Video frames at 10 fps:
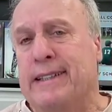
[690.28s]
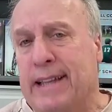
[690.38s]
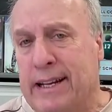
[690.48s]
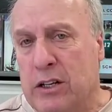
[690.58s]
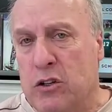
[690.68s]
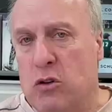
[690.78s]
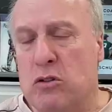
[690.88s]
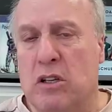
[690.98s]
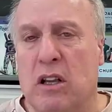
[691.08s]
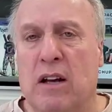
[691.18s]
They could
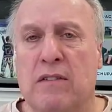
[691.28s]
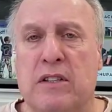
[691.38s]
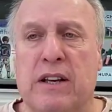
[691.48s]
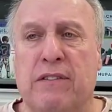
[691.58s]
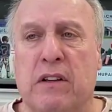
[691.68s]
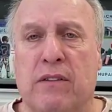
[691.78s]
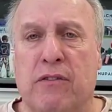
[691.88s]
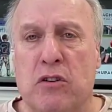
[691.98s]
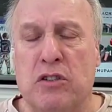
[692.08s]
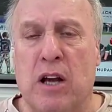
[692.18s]
use gloves after the
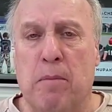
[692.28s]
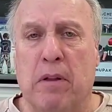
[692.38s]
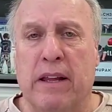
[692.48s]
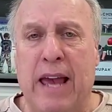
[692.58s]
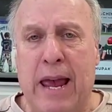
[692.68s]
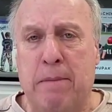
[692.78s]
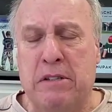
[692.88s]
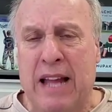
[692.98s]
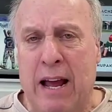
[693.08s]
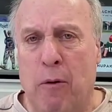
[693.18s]
first couple of
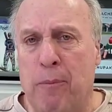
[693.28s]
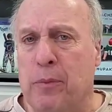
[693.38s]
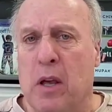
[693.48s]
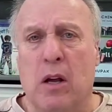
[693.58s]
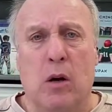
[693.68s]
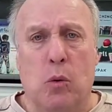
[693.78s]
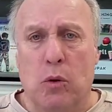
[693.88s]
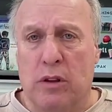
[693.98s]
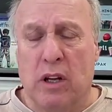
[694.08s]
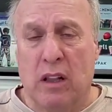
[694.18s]
games. Now,
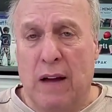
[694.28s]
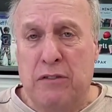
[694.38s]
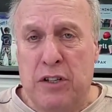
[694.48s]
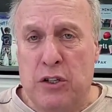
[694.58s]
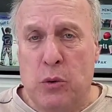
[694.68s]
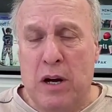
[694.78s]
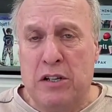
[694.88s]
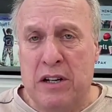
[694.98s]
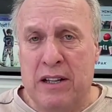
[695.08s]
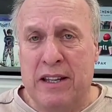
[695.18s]
the glove
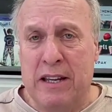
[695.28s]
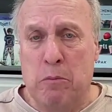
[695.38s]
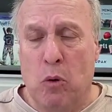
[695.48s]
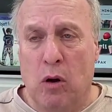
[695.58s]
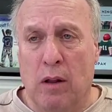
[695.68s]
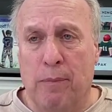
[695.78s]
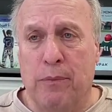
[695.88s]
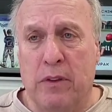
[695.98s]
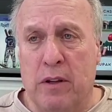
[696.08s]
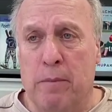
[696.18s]
situation in
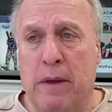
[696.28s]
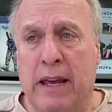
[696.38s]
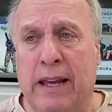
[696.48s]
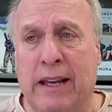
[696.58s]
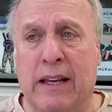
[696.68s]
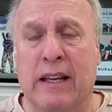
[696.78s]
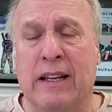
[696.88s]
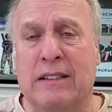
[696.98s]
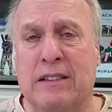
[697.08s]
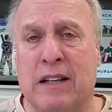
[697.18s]
T-ball, to me,
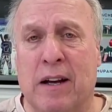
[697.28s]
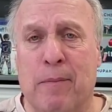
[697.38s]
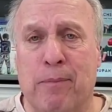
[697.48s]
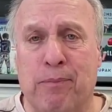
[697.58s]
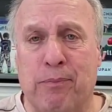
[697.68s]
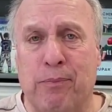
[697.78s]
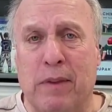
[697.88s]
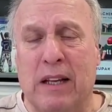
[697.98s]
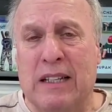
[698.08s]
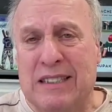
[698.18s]
it's
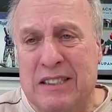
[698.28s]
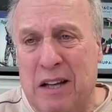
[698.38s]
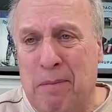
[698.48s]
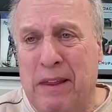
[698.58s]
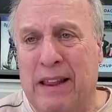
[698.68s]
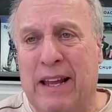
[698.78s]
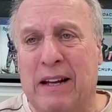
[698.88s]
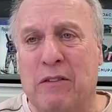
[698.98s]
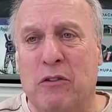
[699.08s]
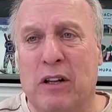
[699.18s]
something
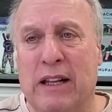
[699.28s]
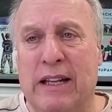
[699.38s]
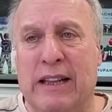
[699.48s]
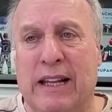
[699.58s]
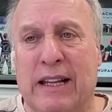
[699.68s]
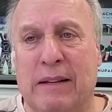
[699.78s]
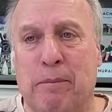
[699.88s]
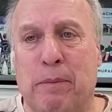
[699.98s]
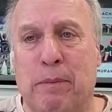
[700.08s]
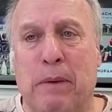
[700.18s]
that really the
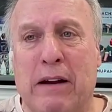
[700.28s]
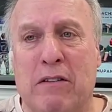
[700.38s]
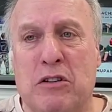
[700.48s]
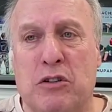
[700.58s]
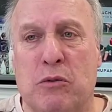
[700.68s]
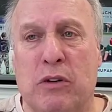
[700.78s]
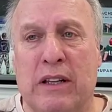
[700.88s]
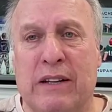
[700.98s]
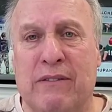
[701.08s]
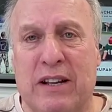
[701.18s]
parents should
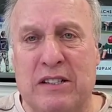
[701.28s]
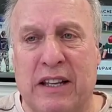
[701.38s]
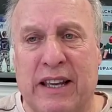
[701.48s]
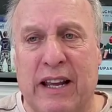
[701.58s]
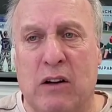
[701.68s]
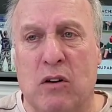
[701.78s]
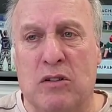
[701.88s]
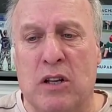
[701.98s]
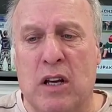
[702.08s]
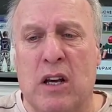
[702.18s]
really investigate
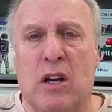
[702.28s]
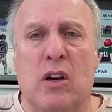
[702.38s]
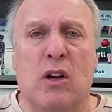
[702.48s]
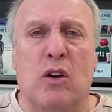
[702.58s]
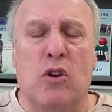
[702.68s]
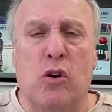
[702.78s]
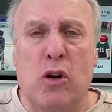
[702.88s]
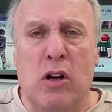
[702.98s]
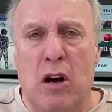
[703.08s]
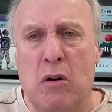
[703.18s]
because you
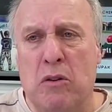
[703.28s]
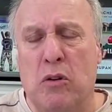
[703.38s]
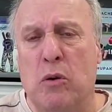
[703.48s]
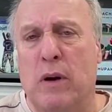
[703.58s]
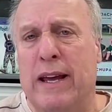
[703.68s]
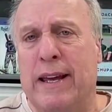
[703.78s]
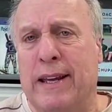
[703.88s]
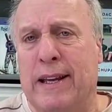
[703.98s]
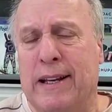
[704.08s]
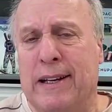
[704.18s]
could go into
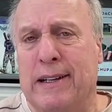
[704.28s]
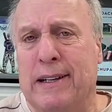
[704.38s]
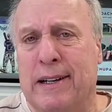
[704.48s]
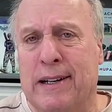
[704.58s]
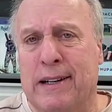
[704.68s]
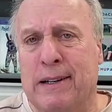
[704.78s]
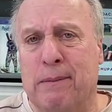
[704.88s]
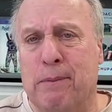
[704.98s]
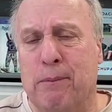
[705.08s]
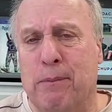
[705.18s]
a uh,